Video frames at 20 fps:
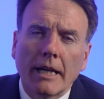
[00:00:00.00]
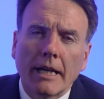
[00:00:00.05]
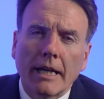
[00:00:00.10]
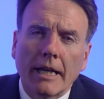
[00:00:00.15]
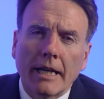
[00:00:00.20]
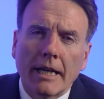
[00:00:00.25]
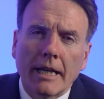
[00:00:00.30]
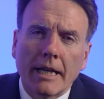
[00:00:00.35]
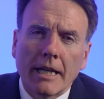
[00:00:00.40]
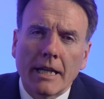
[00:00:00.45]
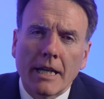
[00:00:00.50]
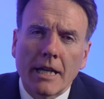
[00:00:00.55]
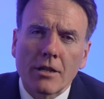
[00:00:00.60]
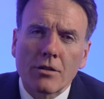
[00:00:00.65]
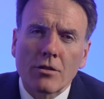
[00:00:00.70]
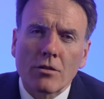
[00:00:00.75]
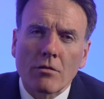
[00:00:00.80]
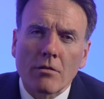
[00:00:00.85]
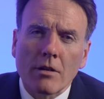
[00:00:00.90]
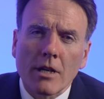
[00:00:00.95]
in
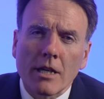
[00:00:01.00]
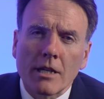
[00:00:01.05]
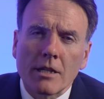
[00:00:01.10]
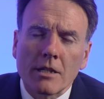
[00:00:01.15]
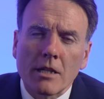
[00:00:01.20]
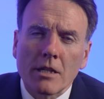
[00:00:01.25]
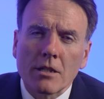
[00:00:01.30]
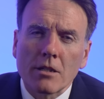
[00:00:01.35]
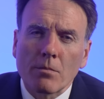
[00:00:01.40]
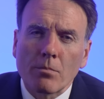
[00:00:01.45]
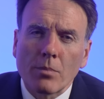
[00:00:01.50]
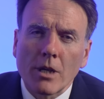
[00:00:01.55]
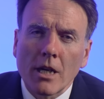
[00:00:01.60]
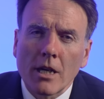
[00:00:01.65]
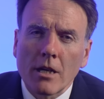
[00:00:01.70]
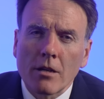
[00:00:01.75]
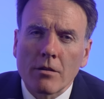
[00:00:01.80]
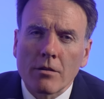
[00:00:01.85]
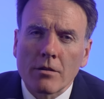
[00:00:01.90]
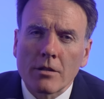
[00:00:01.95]
history and
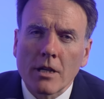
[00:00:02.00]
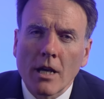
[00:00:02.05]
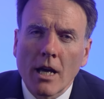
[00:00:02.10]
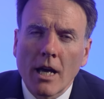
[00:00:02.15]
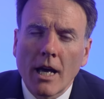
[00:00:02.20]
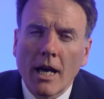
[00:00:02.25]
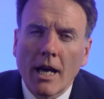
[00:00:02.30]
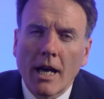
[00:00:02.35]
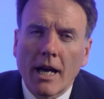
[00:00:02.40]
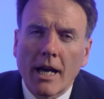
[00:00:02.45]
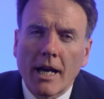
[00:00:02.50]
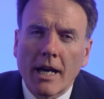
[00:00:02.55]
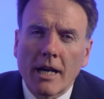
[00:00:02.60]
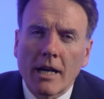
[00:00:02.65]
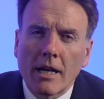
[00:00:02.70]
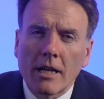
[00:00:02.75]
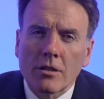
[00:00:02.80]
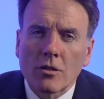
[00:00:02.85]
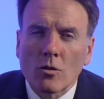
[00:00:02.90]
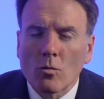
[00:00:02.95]
disappeared.
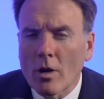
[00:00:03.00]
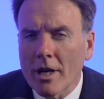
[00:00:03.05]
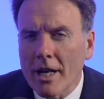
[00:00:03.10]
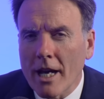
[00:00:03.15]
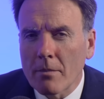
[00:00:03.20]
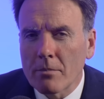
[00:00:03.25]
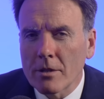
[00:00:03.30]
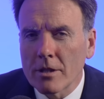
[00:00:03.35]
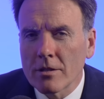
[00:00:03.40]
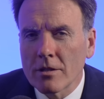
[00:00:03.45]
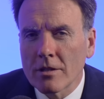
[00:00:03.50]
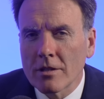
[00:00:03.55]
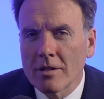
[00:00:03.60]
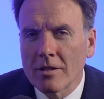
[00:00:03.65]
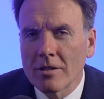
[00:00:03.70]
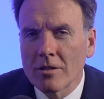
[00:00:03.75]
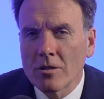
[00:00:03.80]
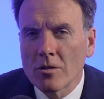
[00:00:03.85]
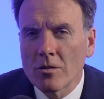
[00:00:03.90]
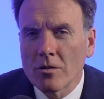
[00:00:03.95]
So what happened
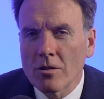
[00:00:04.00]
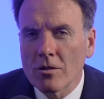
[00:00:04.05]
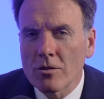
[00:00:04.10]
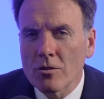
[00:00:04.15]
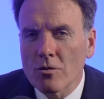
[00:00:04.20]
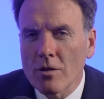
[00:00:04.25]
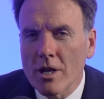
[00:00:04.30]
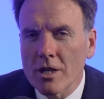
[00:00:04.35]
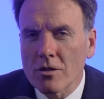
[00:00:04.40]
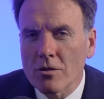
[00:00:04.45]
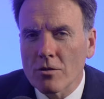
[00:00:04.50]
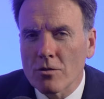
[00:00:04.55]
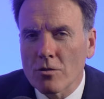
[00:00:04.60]
to their treasure